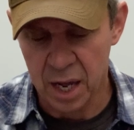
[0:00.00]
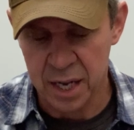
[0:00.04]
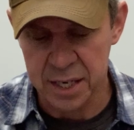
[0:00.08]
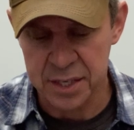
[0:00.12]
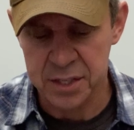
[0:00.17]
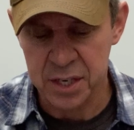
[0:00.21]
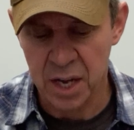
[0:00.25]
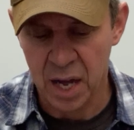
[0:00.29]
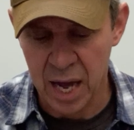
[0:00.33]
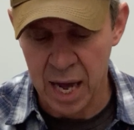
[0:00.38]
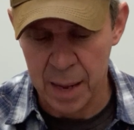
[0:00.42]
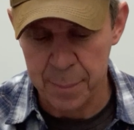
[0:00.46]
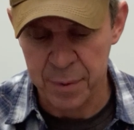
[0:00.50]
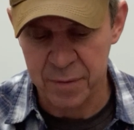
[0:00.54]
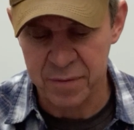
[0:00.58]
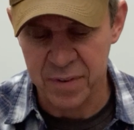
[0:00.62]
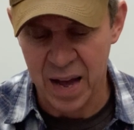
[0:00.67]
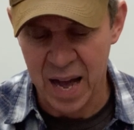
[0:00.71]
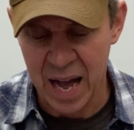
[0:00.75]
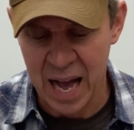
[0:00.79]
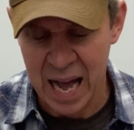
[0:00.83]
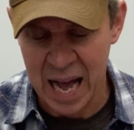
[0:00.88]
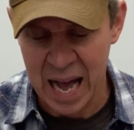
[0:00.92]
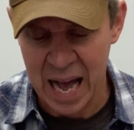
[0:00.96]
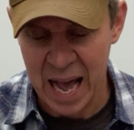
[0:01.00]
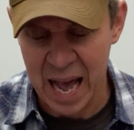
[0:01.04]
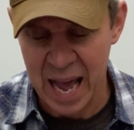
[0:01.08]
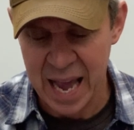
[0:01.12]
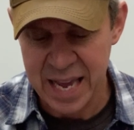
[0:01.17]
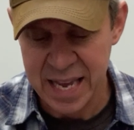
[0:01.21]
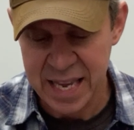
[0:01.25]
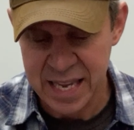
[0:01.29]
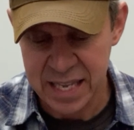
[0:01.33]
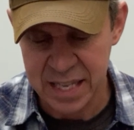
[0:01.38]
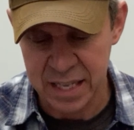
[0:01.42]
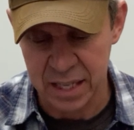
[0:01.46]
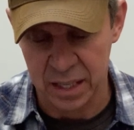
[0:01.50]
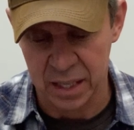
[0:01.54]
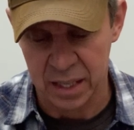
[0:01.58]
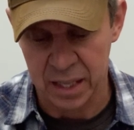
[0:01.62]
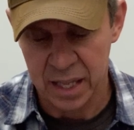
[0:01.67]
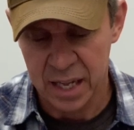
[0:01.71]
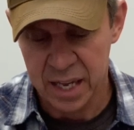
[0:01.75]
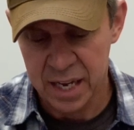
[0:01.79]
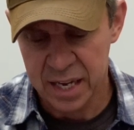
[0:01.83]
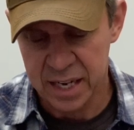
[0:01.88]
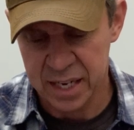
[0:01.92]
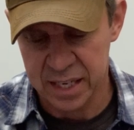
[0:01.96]
on top of a high
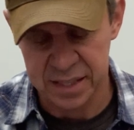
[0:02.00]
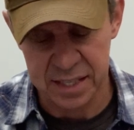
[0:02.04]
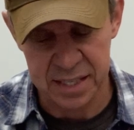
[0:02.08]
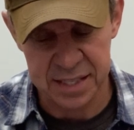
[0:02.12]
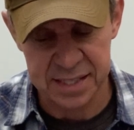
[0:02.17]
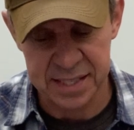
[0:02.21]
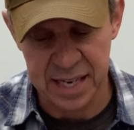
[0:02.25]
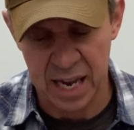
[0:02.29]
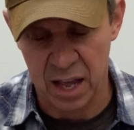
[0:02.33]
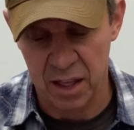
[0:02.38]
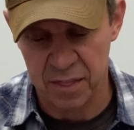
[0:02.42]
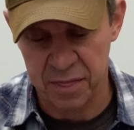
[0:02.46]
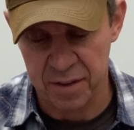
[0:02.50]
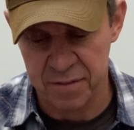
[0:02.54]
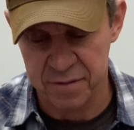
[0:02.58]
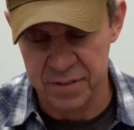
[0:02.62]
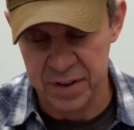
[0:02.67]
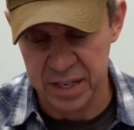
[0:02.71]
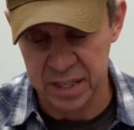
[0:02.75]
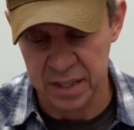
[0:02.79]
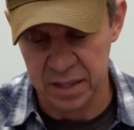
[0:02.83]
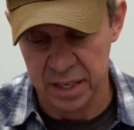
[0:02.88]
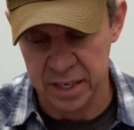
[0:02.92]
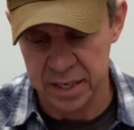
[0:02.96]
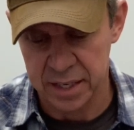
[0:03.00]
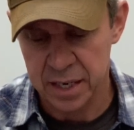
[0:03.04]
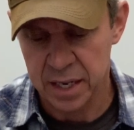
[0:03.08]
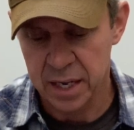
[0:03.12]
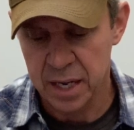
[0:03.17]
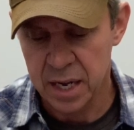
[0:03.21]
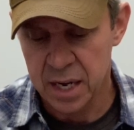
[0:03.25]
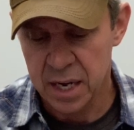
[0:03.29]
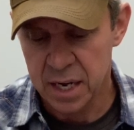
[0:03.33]
hill in the south of England.